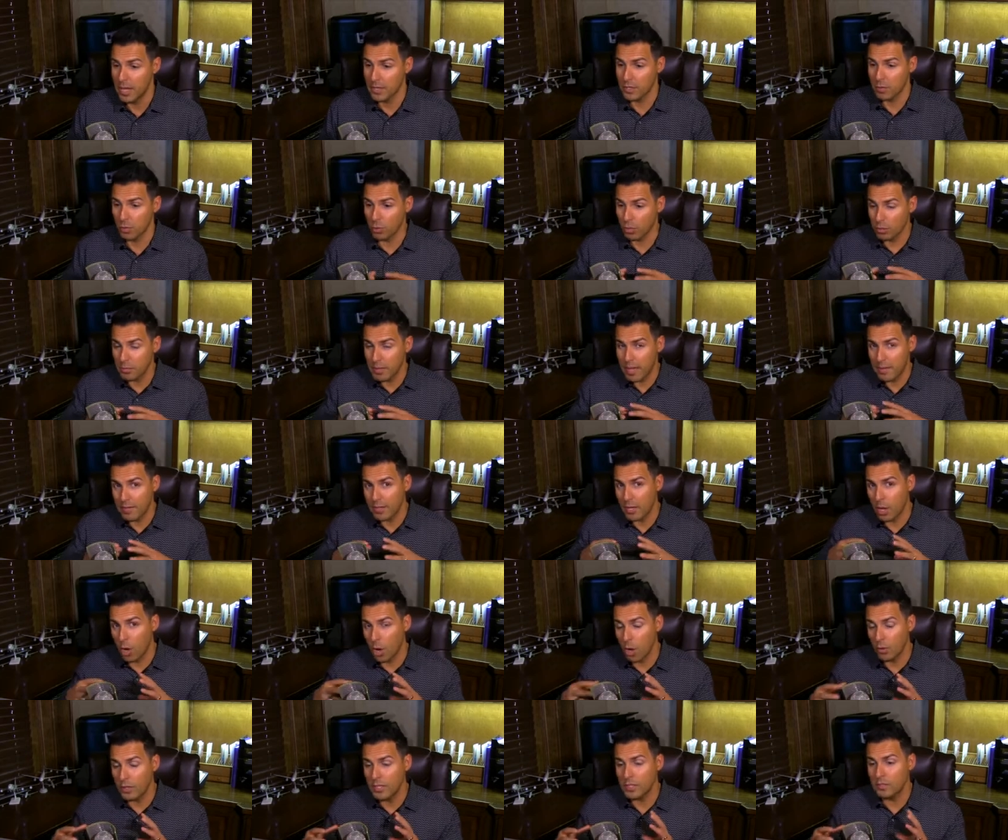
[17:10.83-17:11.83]
So we're gonna be having
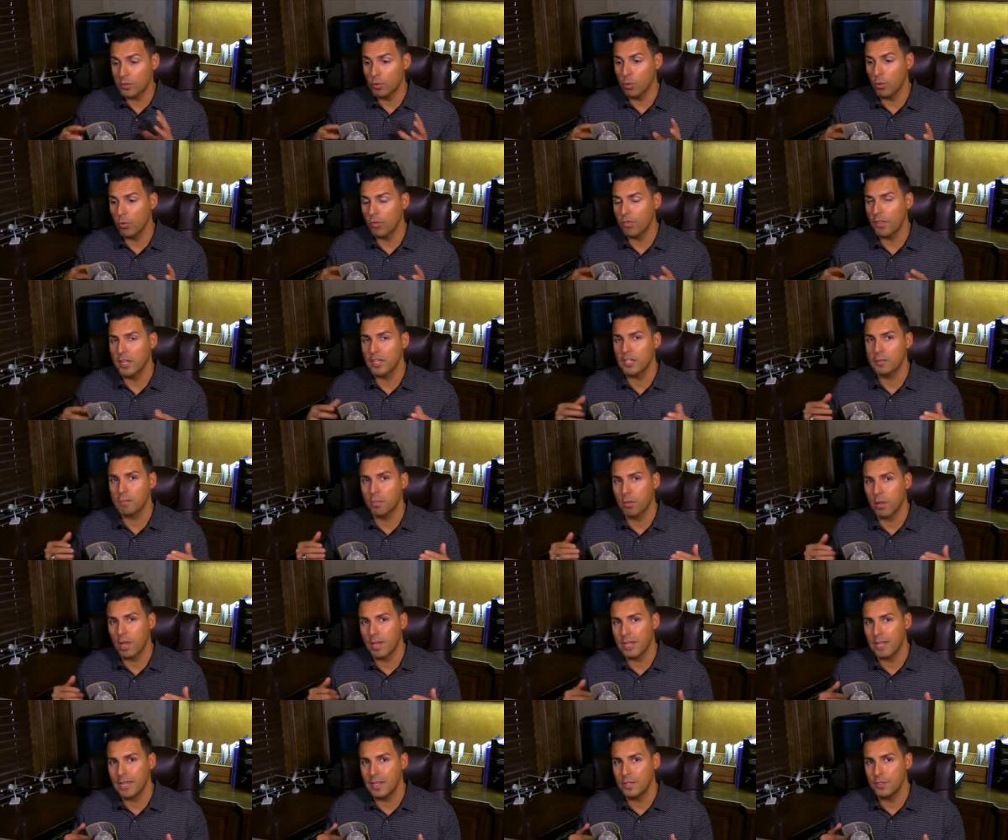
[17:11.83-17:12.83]
all these cool things
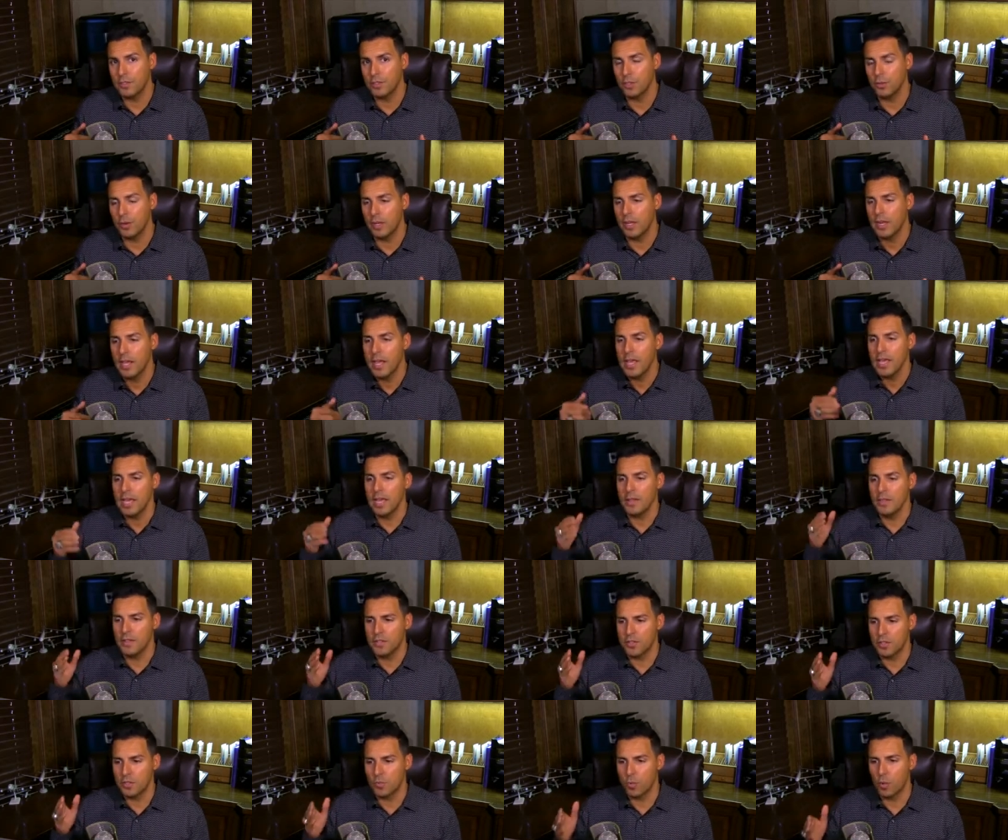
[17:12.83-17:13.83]
plug into it.
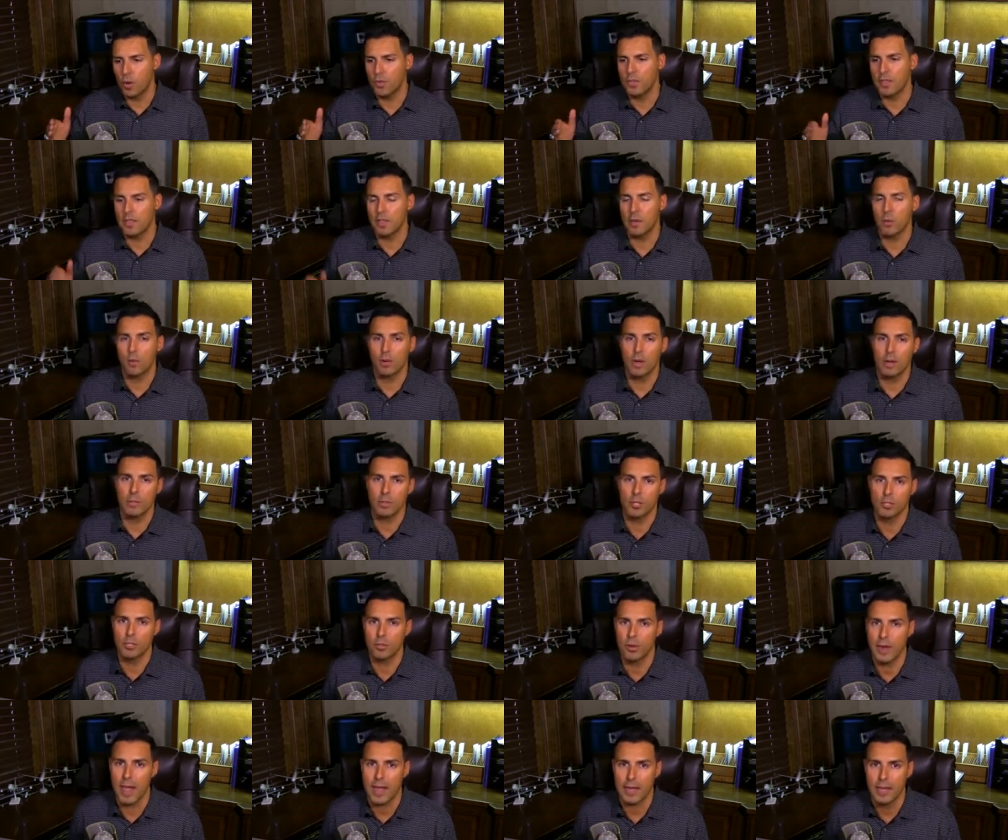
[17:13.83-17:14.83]
And this is one thing that we're able to
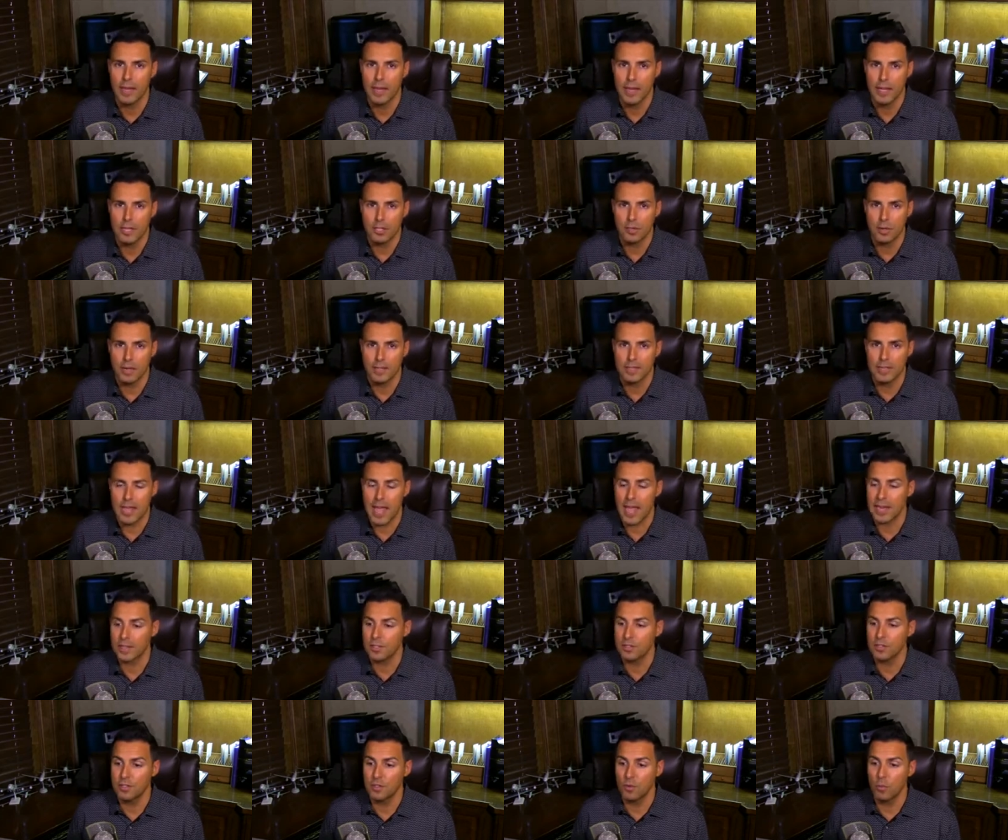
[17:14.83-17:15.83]
track
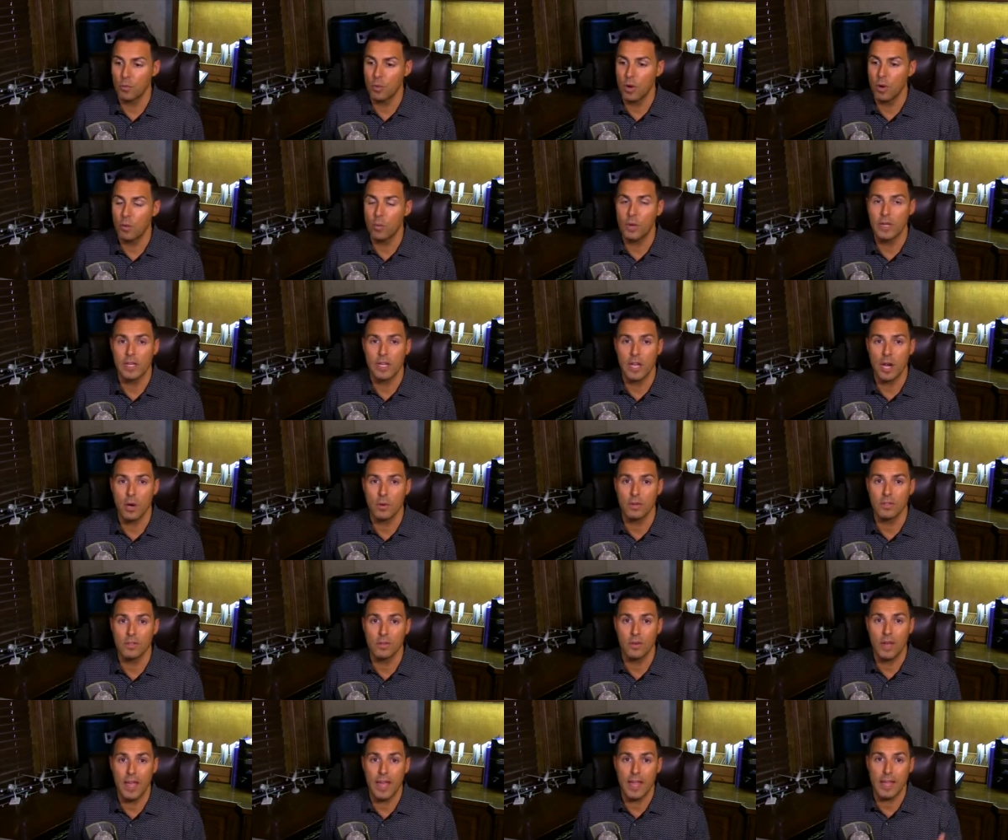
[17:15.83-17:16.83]
transactions and what we go.
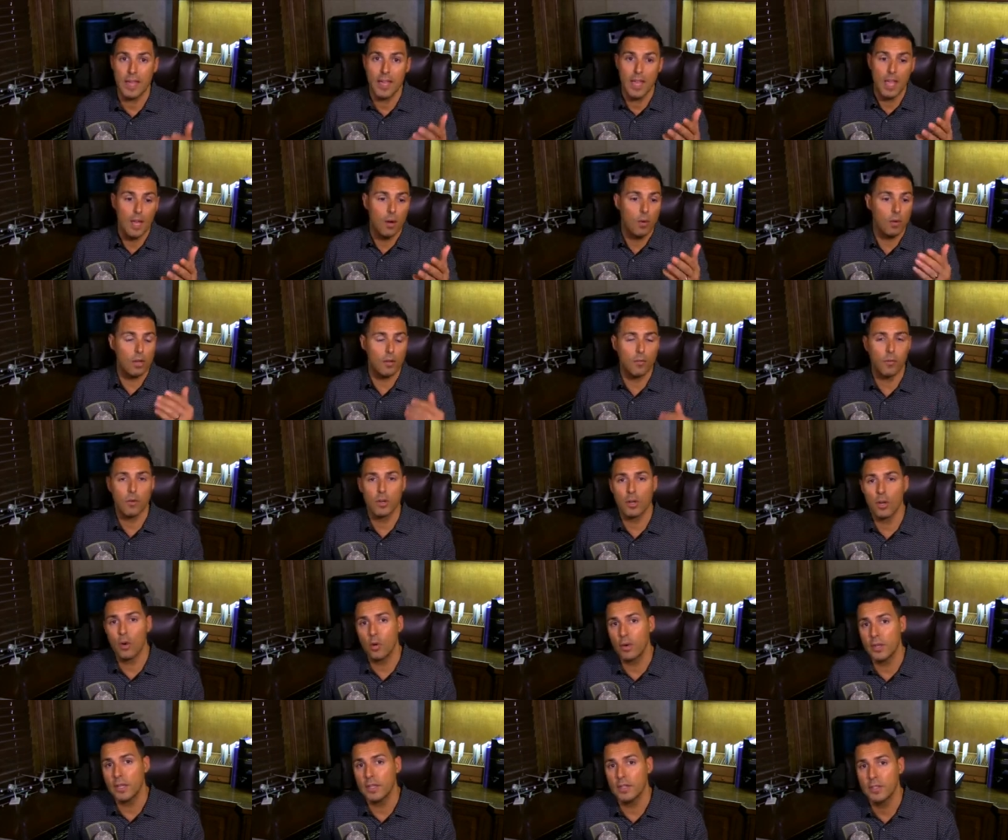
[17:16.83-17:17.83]
And so, hey, what if we're
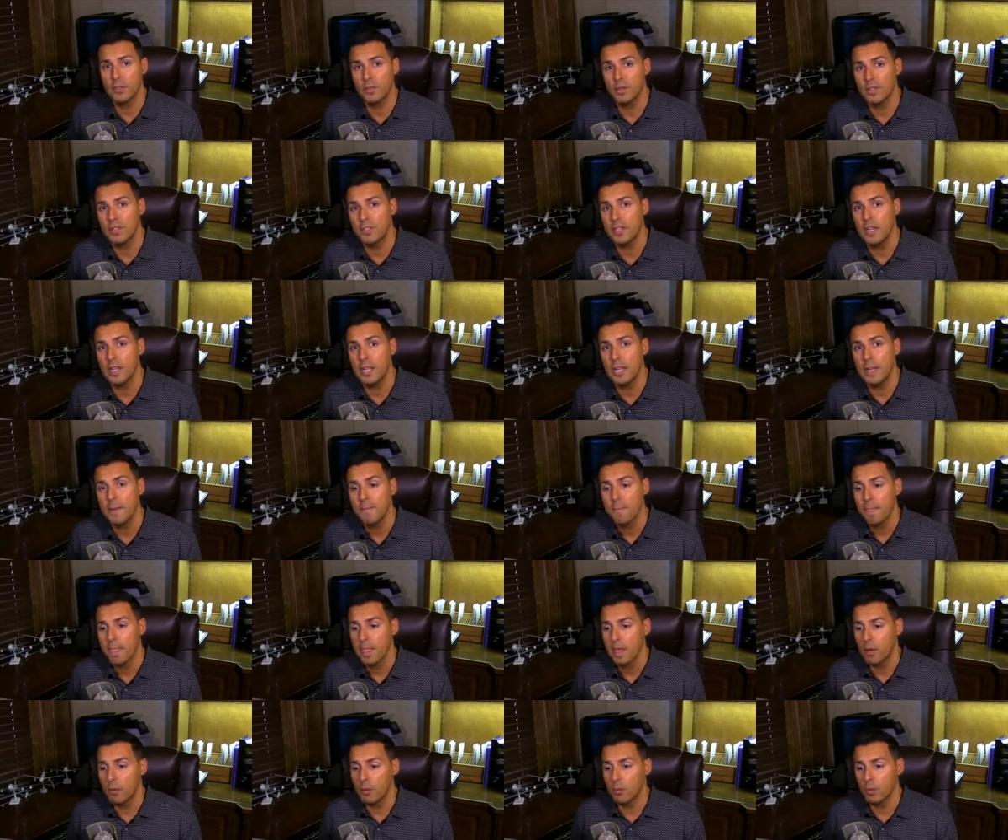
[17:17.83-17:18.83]
going into a city
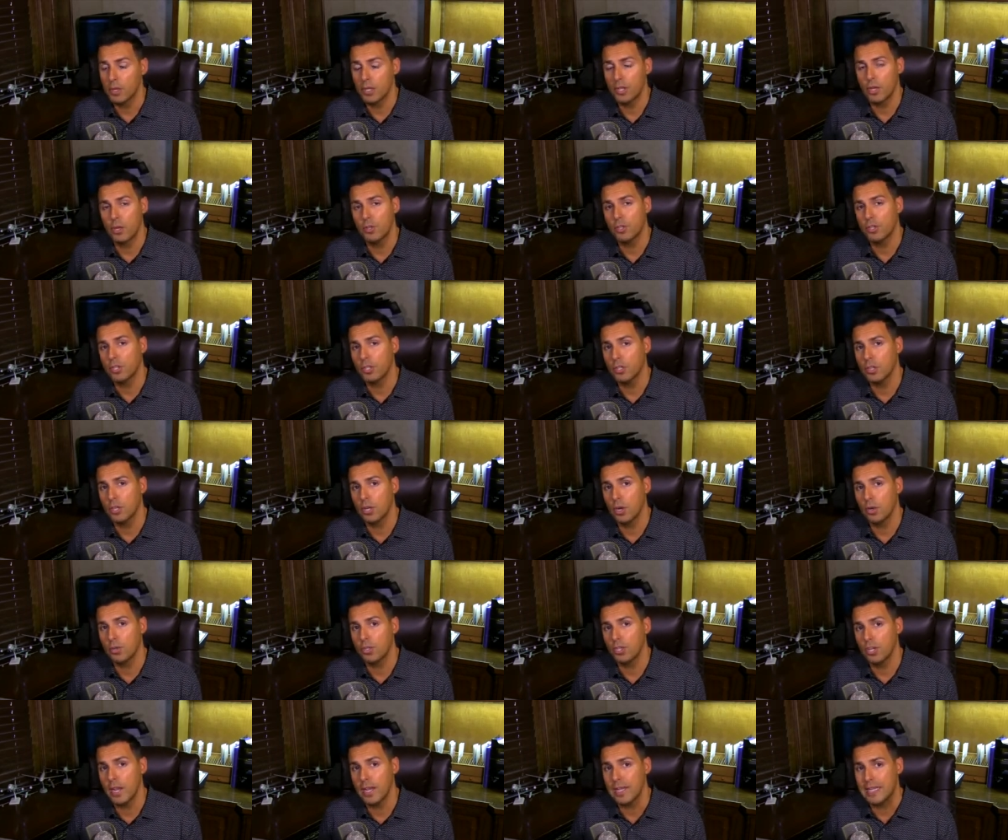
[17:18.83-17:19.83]
and we want to go
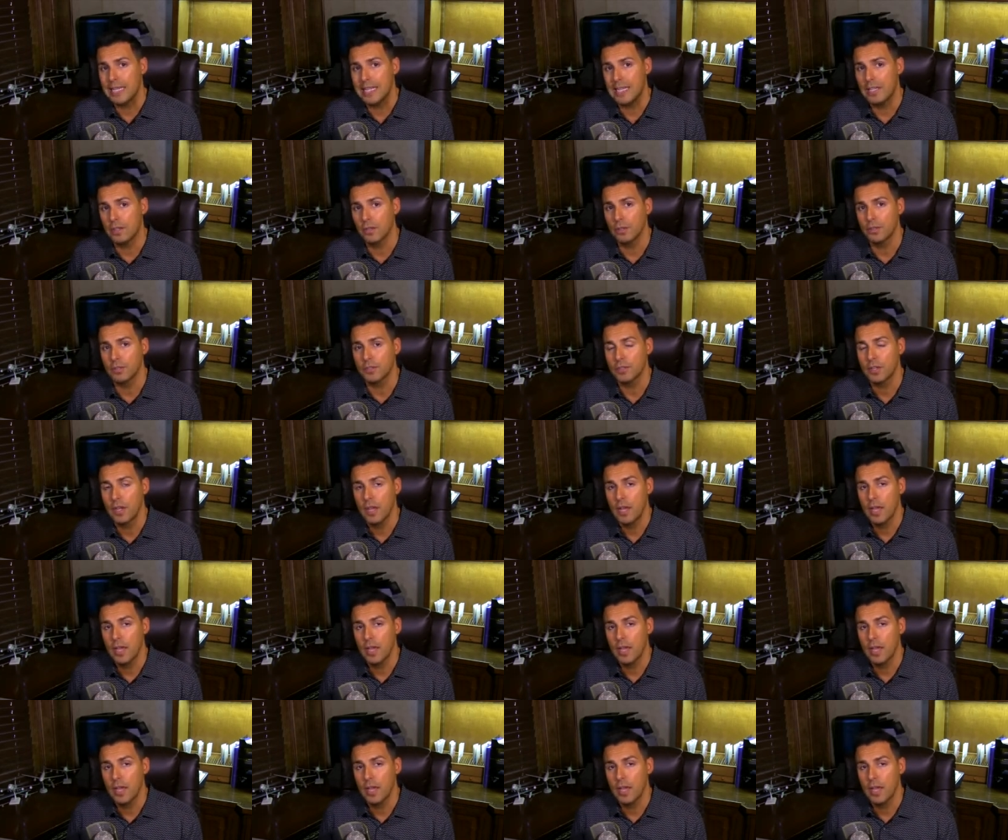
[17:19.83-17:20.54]
negotiate deals